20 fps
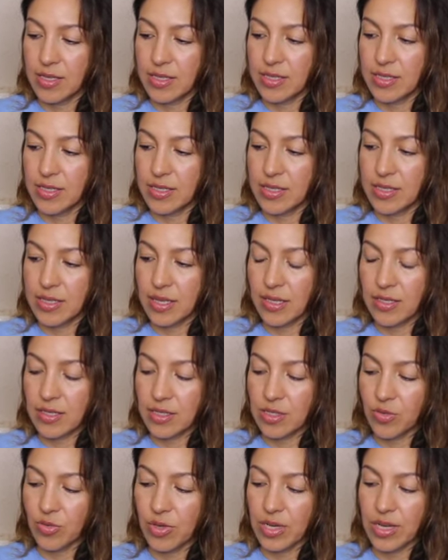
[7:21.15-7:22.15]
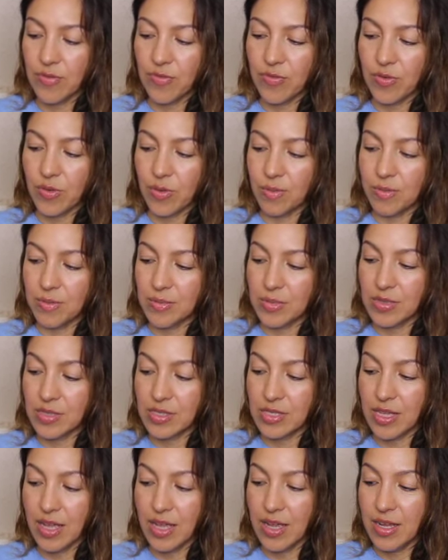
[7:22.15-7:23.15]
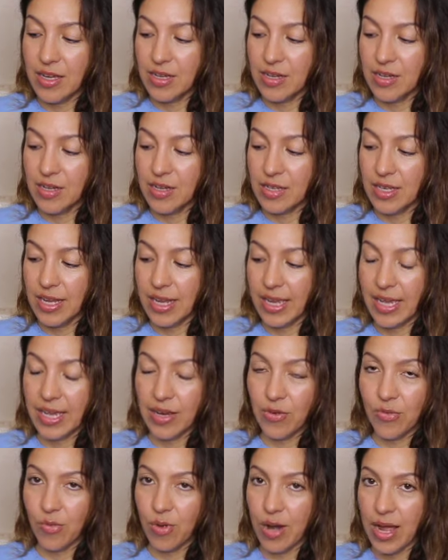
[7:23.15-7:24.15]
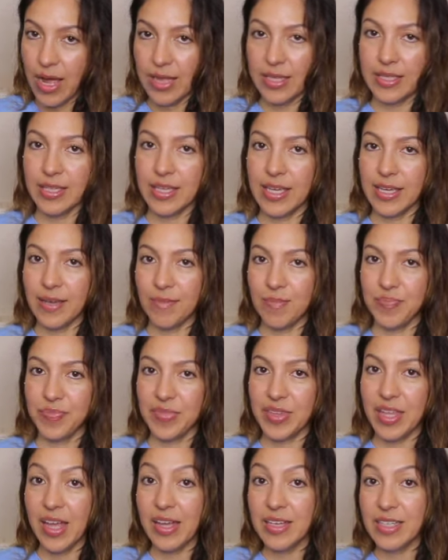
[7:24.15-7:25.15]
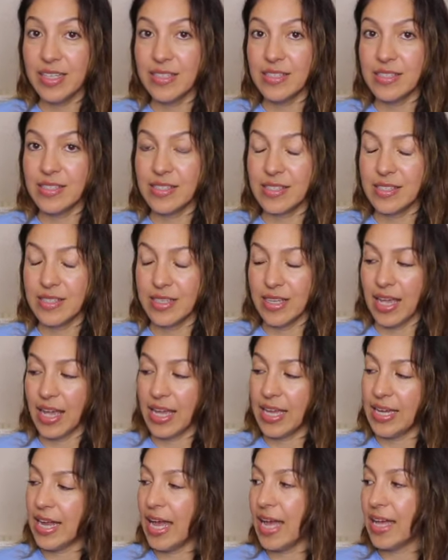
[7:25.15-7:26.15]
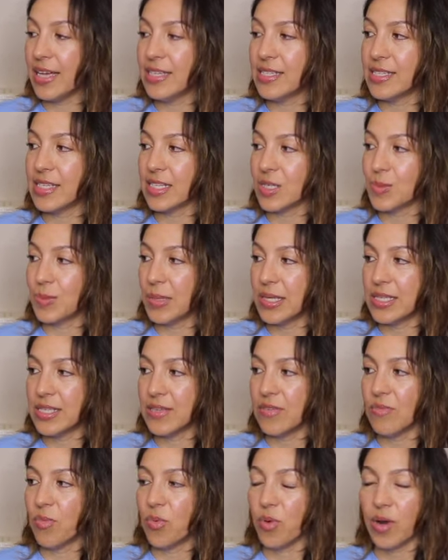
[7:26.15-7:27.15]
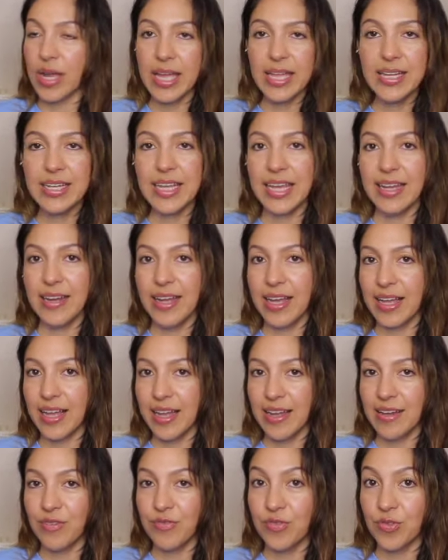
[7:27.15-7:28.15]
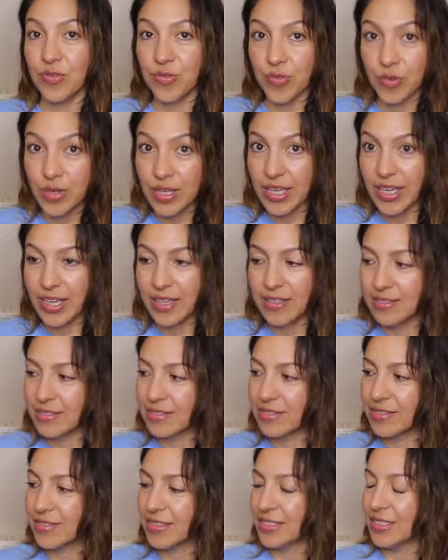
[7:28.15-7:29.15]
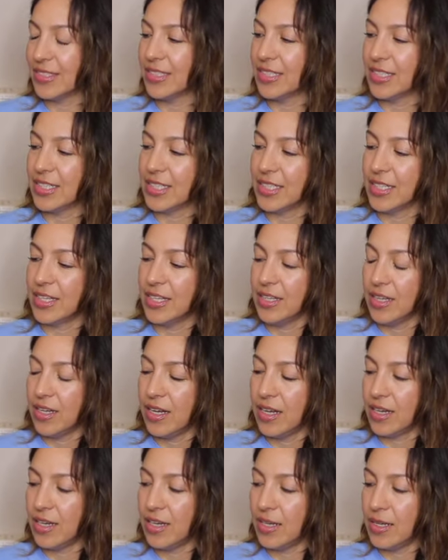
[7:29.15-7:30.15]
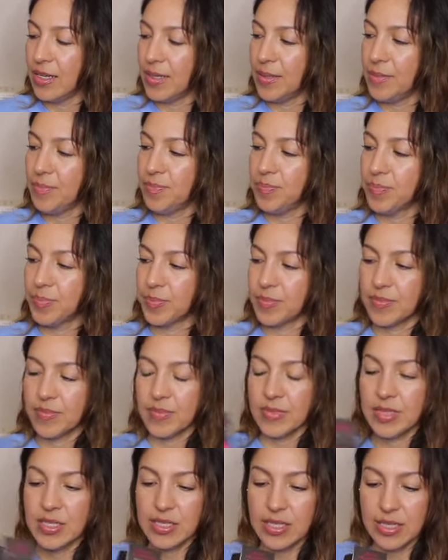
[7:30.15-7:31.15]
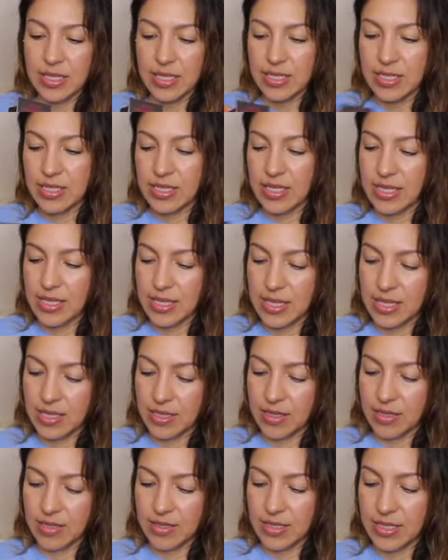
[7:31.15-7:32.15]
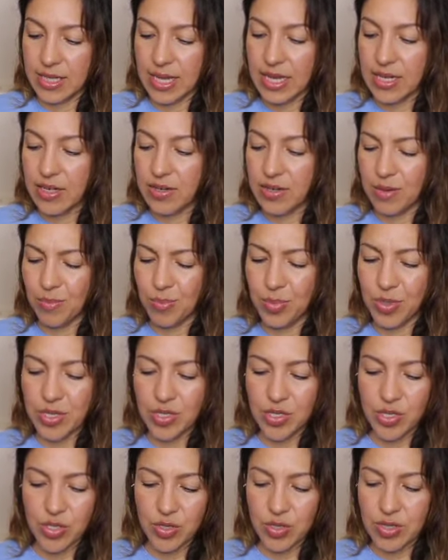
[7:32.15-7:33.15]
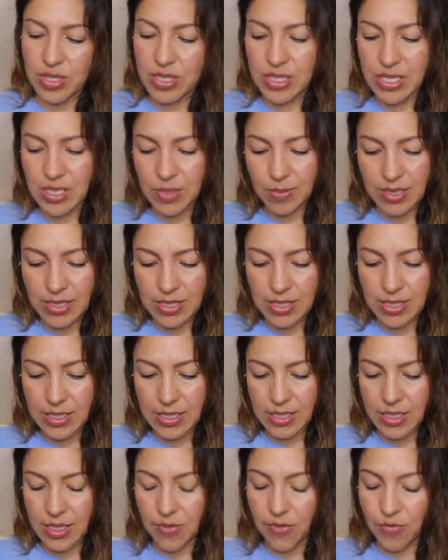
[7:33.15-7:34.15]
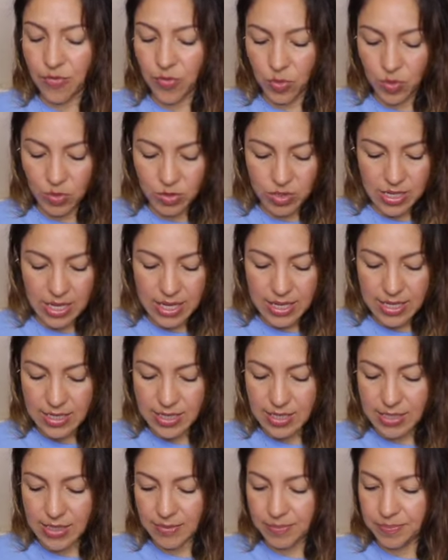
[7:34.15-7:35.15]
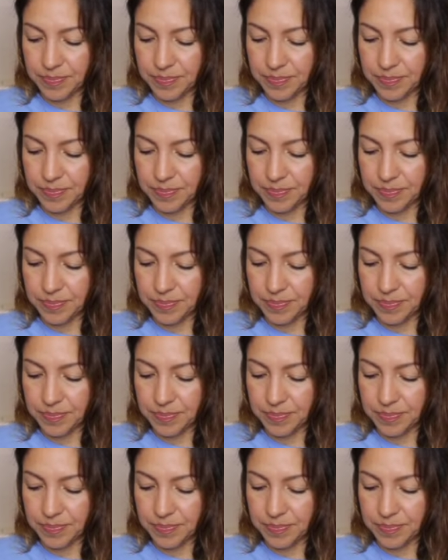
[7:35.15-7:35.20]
Sunscreen from Sunday Riley. That is a nice expensive brand, and I got it for free. Let's see the container. I'm pretty sure this is basically full size.